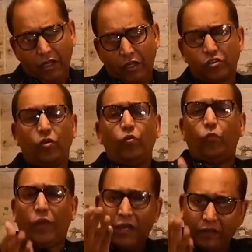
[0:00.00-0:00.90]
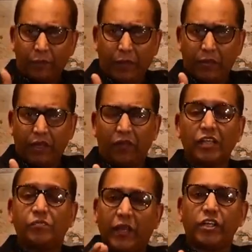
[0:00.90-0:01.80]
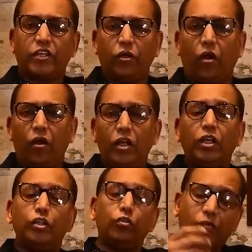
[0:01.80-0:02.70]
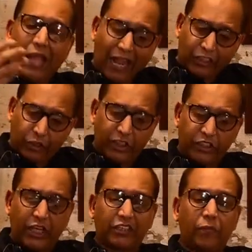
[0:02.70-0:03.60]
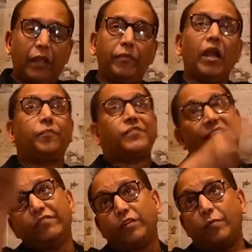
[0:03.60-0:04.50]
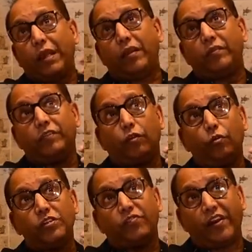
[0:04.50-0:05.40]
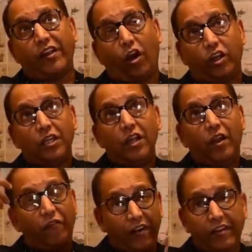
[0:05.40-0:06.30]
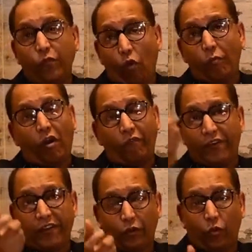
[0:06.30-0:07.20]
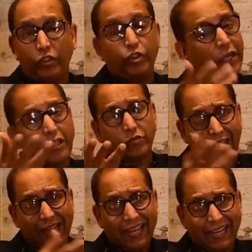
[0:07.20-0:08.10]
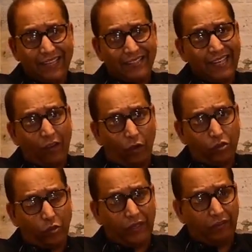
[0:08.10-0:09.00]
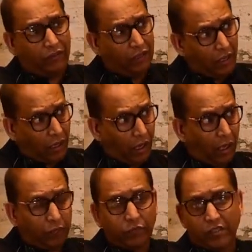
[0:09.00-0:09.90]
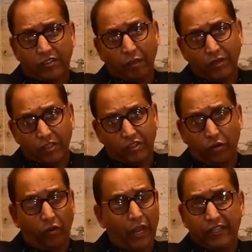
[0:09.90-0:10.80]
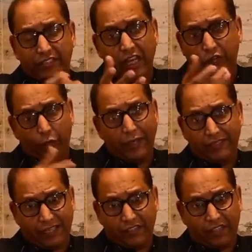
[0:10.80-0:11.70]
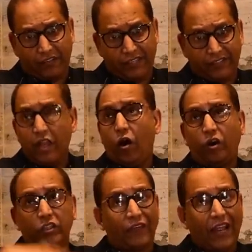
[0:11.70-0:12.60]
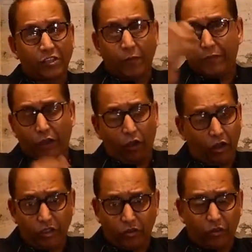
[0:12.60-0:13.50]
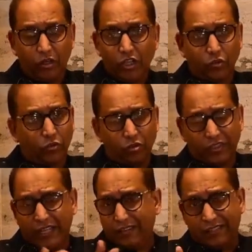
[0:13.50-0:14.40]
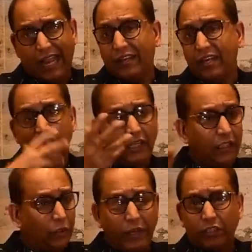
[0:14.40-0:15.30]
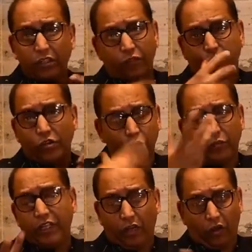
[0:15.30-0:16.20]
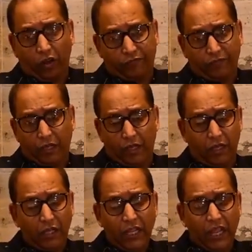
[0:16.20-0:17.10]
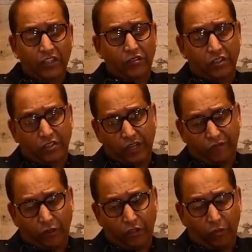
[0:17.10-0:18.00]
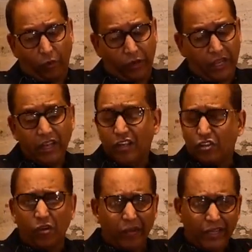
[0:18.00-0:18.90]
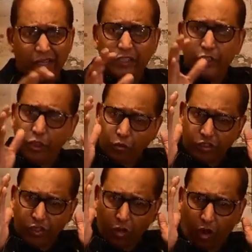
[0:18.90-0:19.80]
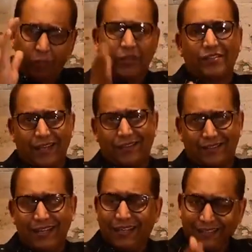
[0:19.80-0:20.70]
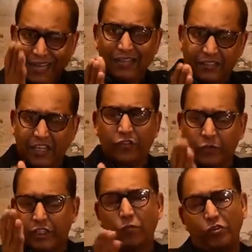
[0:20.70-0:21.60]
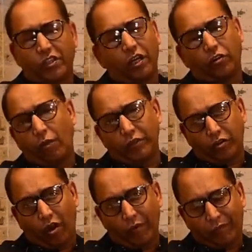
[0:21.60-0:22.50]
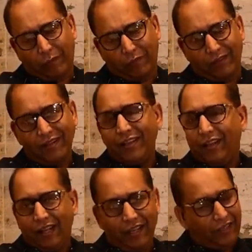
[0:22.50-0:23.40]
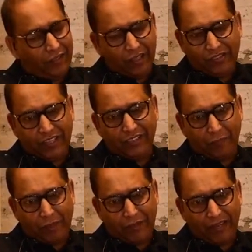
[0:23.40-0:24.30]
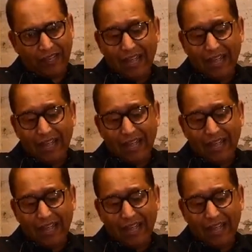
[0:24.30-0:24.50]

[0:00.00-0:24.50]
So whenever a baby cries, make sure you actually check the baby up. See if the room is very hot, very warm, or very cold. You can the AC also in the summers, you know, AC at 26 degrees, or the fans might be on, you know. So those things. And in the winter, of course, you need a lot of extra stuff on your body. So use your common sense, that sense which is most uncommon to common people in nursing the baby.